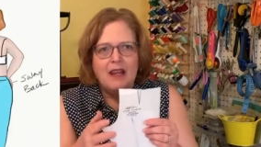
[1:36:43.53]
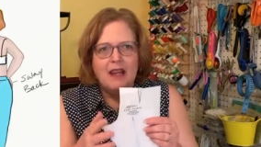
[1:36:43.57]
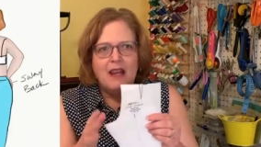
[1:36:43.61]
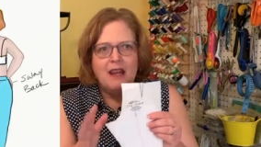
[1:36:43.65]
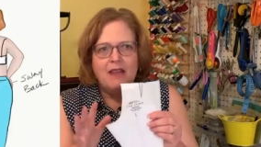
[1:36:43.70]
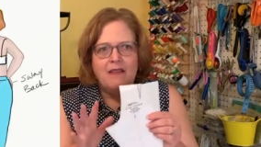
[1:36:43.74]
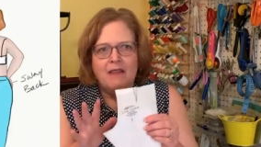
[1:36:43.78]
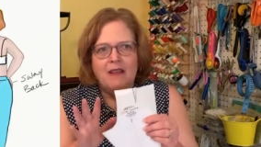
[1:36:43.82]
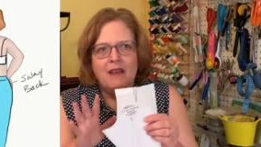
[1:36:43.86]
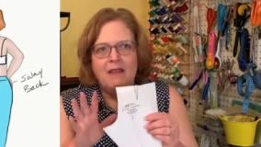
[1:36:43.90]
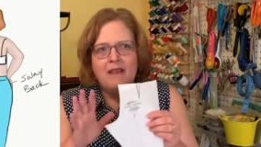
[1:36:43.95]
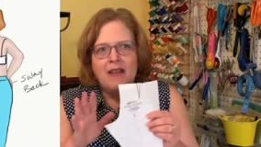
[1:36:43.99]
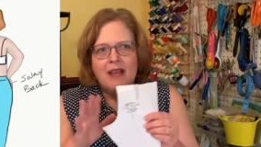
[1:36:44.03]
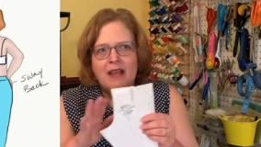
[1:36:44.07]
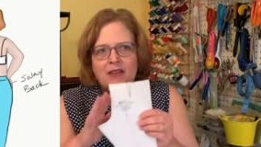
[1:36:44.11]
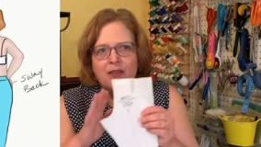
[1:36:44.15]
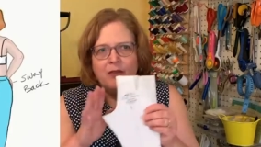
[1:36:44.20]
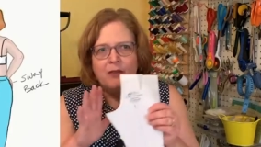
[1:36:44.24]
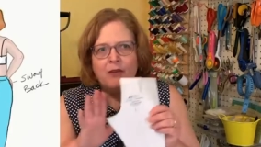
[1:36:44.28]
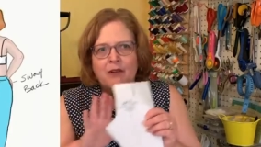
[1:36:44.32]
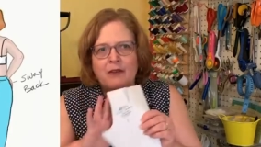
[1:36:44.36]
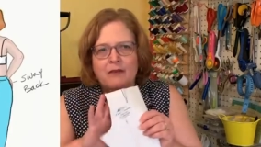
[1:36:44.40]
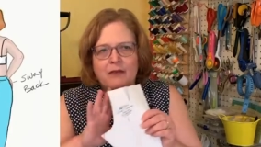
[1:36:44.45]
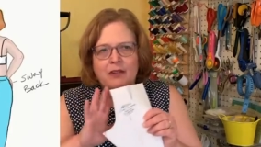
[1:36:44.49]
And then that
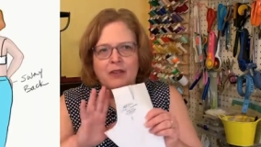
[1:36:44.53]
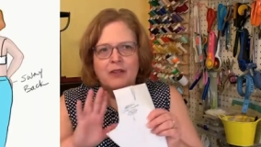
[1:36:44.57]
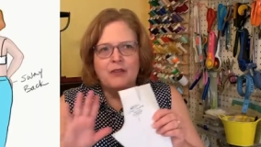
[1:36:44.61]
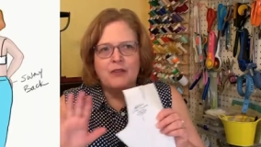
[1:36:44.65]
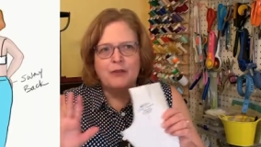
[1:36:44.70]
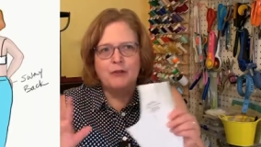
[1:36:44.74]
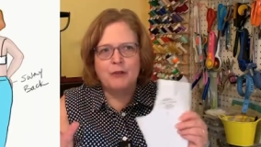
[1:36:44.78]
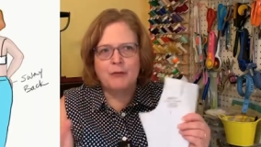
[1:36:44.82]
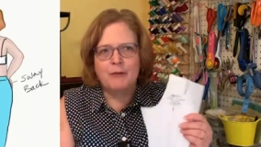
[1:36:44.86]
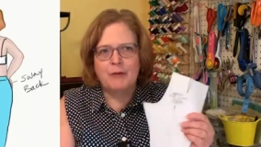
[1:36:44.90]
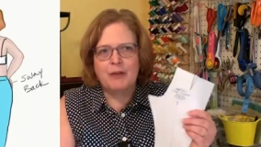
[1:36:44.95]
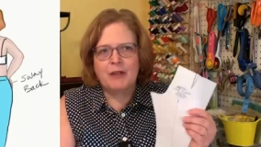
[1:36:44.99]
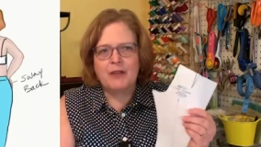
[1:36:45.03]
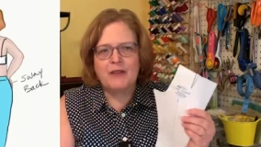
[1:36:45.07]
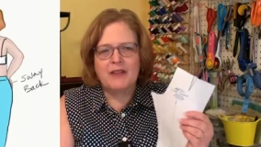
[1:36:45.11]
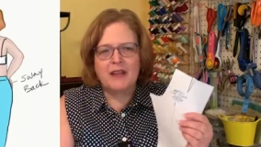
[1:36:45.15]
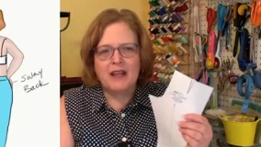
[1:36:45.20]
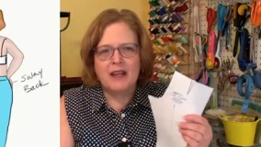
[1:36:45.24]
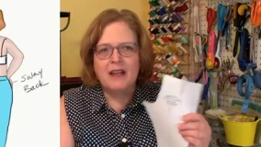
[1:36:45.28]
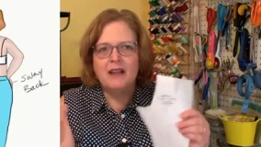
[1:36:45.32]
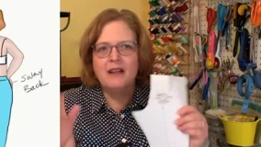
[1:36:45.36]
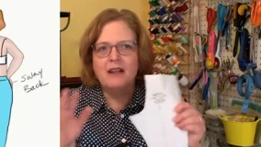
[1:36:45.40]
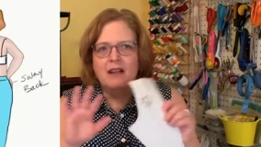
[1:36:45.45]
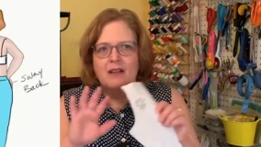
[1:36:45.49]
sort of distributes
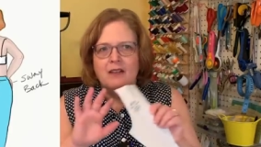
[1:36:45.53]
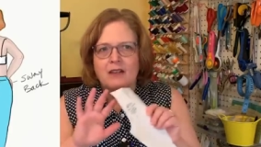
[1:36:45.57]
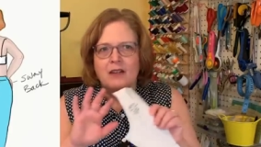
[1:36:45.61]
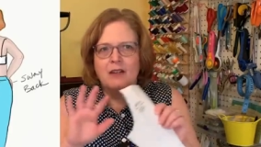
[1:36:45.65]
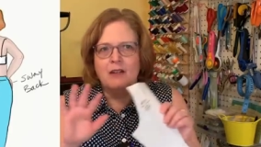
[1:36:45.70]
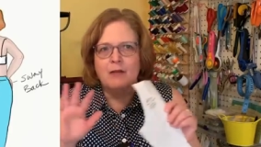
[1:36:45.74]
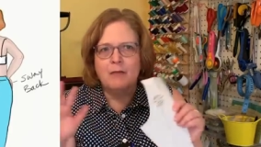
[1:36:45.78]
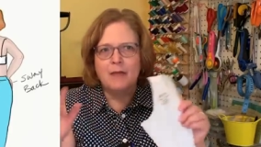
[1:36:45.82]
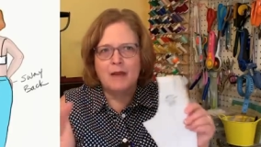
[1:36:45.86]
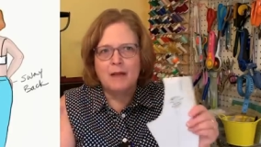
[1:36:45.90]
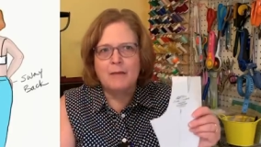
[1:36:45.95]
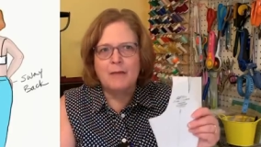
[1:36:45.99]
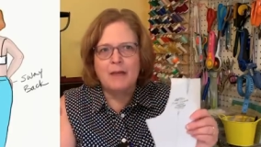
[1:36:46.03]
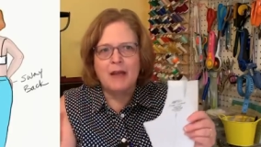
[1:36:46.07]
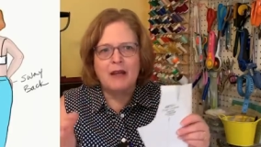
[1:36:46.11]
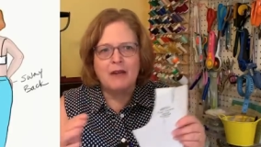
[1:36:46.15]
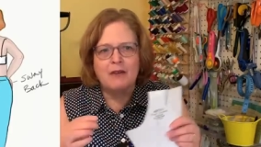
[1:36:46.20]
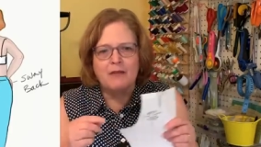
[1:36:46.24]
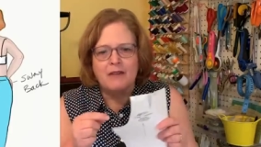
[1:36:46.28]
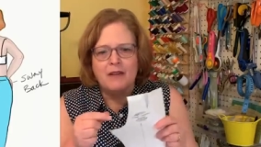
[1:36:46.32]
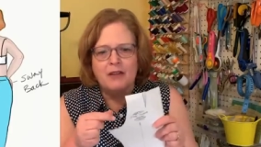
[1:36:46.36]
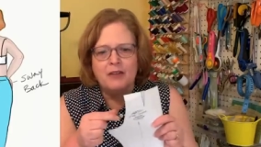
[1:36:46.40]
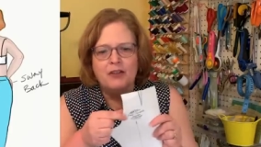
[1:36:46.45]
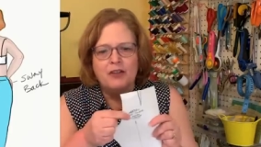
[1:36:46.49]
it a little bit
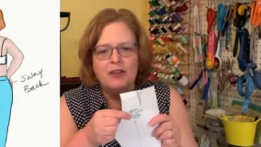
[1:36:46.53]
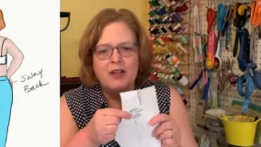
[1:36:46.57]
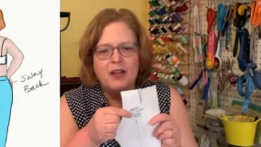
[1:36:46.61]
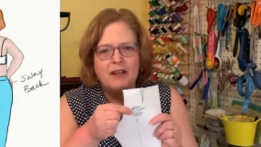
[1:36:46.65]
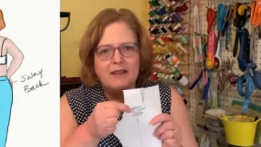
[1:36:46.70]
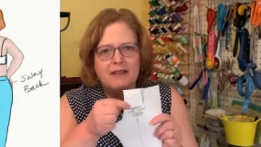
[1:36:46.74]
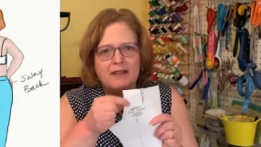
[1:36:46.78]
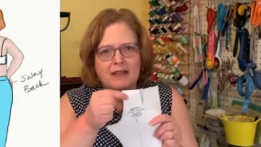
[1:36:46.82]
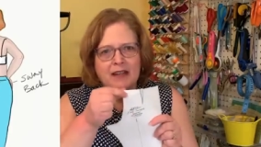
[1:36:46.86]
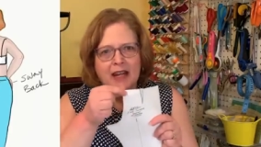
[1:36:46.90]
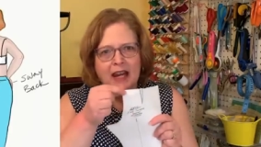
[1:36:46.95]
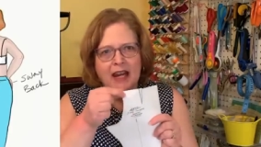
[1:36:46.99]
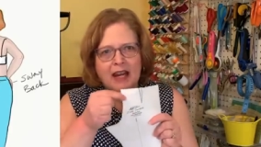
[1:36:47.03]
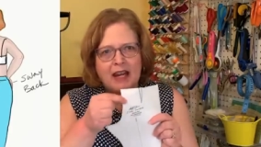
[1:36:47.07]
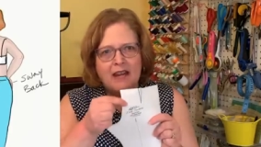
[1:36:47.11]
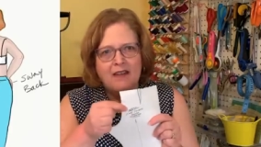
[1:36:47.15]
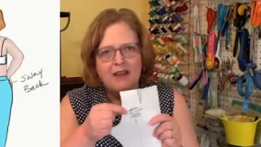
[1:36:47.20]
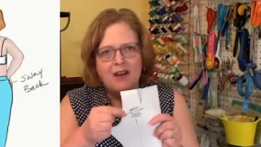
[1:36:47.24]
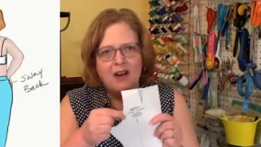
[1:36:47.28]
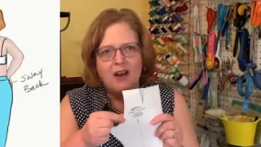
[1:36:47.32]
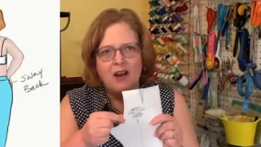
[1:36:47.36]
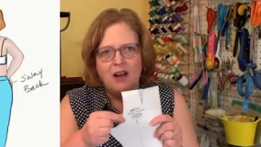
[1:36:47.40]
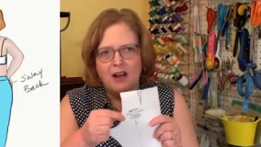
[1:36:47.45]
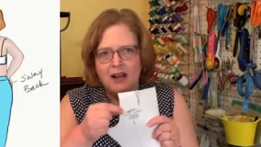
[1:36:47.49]
better than just taking
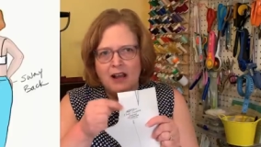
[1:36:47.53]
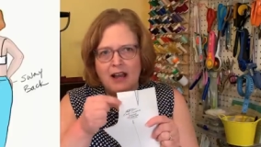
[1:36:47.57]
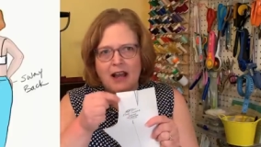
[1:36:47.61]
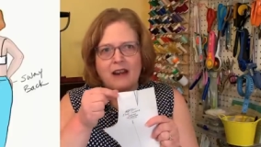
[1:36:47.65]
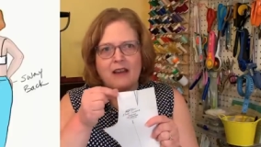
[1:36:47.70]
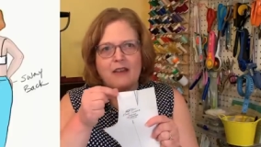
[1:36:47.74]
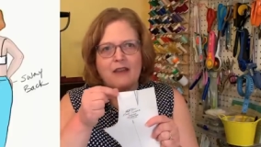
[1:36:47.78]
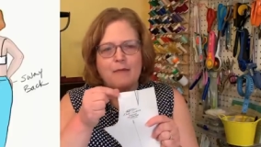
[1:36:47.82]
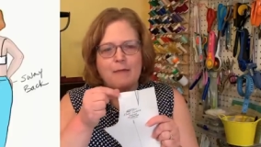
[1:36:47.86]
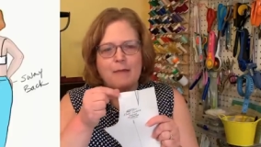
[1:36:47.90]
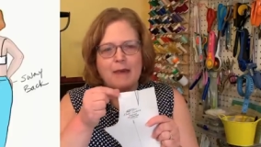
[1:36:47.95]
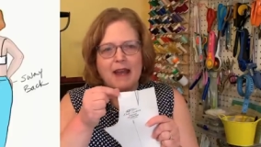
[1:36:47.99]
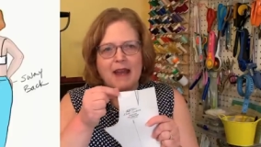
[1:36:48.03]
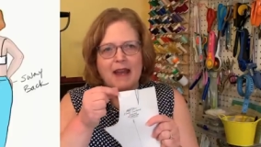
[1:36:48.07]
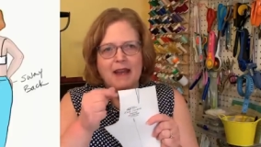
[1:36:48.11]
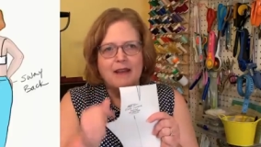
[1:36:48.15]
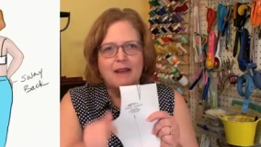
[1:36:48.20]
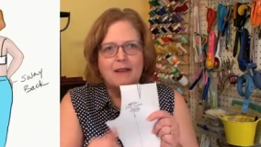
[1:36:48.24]
the hunk out of the back.